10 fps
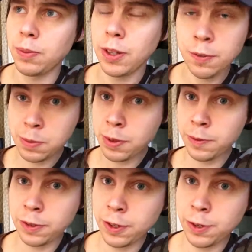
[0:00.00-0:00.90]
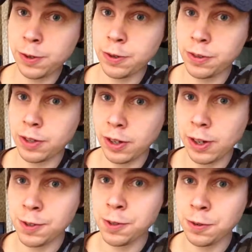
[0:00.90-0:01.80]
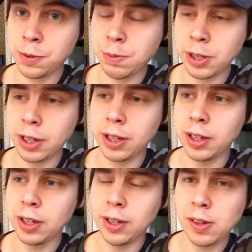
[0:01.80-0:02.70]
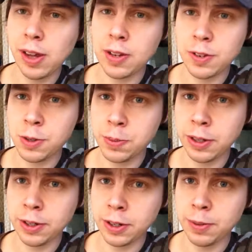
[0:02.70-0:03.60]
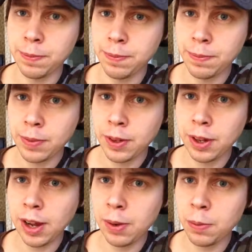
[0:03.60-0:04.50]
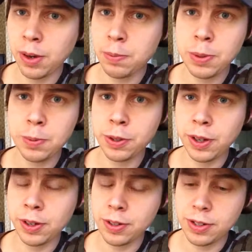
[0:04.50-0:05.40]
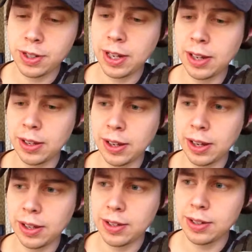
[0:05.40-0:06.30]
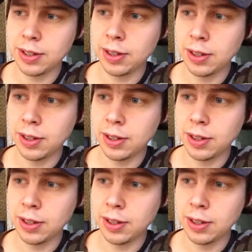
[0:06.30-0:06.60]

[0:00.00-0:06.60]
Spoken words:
get from my videos and also from me as a speaker. I want people to understand that,